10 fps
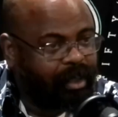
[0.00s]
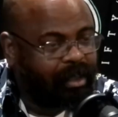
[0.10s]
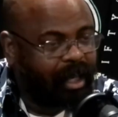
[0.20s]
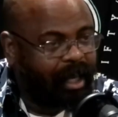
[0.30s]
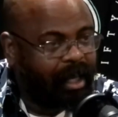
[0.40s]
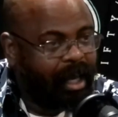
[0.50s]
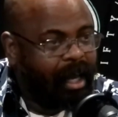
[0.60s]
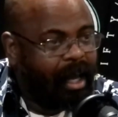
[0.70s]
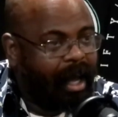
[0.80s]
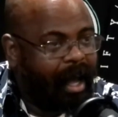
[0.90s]
just like,
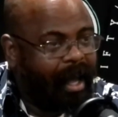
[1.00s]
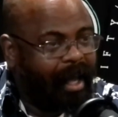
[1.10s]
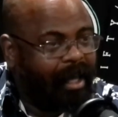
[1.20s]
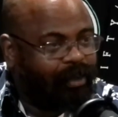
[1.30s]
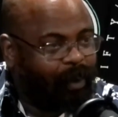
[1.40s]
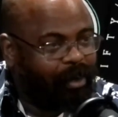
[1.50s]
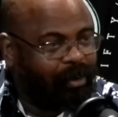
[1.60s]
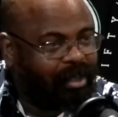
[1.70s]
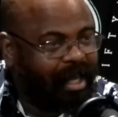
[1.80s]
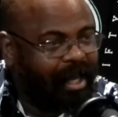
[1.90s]
it's one of
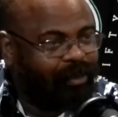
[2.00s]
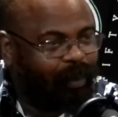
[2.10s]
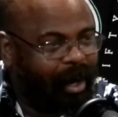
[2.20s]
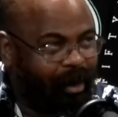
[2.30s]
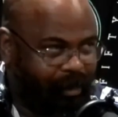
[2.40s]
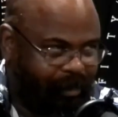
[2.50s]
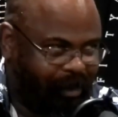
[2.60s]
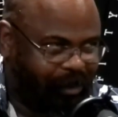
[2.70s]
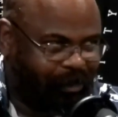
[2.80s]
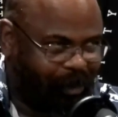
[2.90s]
those things where
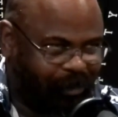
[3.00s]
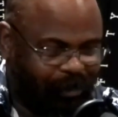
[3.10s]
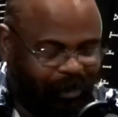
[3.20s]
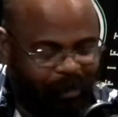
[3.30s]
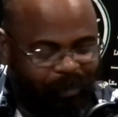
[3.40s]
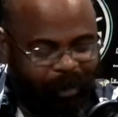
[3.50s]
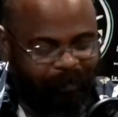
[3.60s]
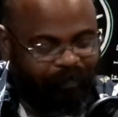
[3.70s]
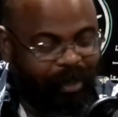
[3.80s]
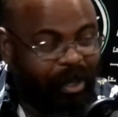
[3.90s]
this is also still
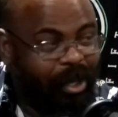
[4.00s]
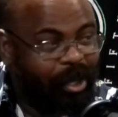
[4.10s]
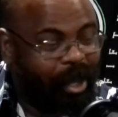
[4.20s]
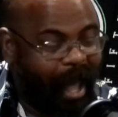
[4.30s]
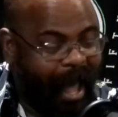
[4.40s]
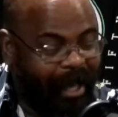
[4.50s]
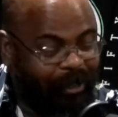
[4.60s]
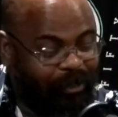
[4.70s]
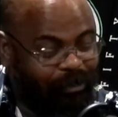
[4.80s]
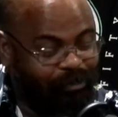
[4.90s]
important.
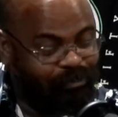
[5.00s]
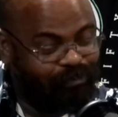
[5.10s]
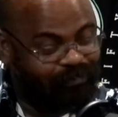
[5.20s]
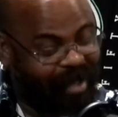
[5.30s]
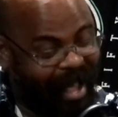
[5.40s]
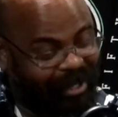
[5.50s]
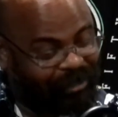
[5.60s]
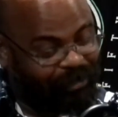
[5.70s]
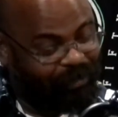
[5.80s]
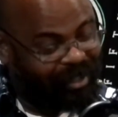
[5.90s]
As you
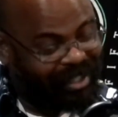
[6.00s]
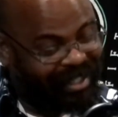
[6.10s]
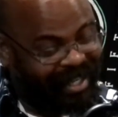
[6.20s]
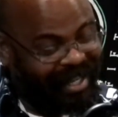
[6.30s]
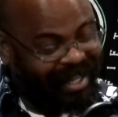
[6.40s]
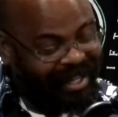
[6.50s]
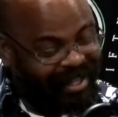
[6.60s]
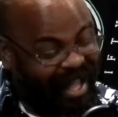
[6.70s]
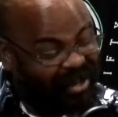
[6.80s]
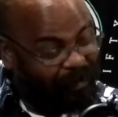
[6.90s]
see
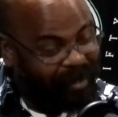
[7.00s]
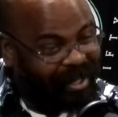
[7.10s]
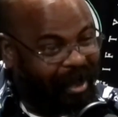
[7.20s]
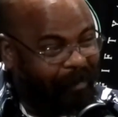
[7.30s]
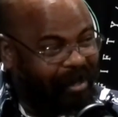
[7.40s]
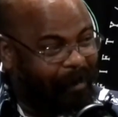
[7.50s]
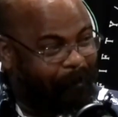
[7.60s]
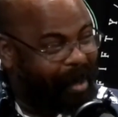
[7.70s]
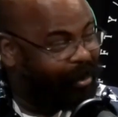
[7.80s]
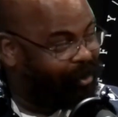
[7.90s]
that you're becoming a
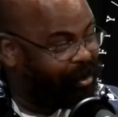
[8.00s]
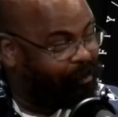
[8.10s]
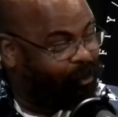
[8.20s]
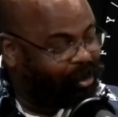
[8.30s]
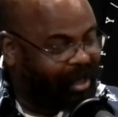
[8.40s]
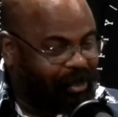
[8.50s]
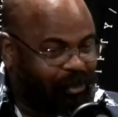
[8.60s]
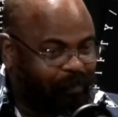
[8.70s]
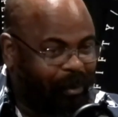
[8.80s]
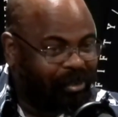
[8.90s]
better and a more
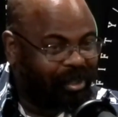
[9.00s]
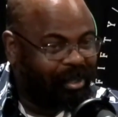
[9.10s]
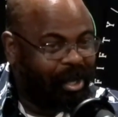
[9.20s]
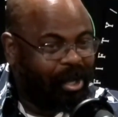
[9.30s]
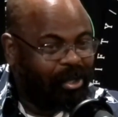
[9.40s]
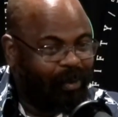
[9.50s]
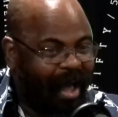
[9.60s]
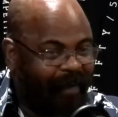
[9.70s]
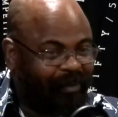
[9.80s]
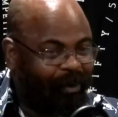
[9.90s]
dangerous person, you
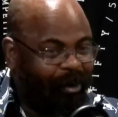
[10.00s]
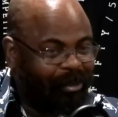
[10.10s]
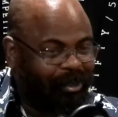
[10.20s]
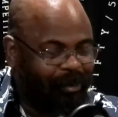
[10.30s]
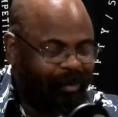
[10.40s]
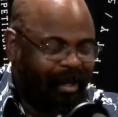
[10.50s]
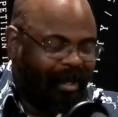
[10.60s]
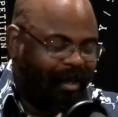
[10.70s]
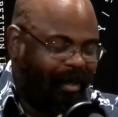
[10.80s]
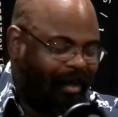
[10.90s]
have to also
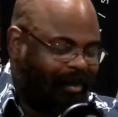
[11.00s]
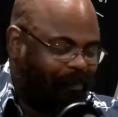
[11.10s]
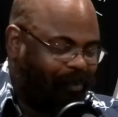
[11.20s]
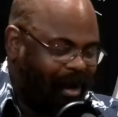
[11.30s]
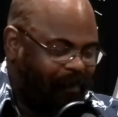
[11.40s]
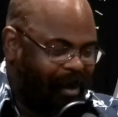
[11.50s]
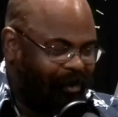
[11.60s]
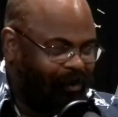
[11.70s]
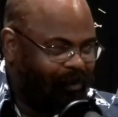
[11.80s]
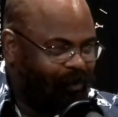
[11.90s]
hit the brake
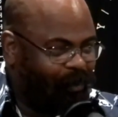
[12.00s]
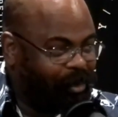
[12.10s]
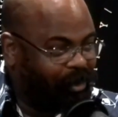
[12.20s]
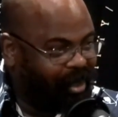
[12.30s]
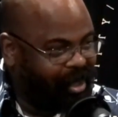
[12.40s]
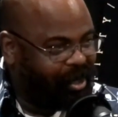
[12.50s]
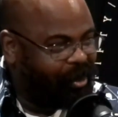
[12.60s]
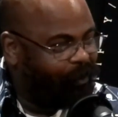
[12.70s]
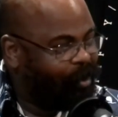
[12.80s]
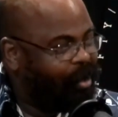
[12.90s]
pedal on your ego.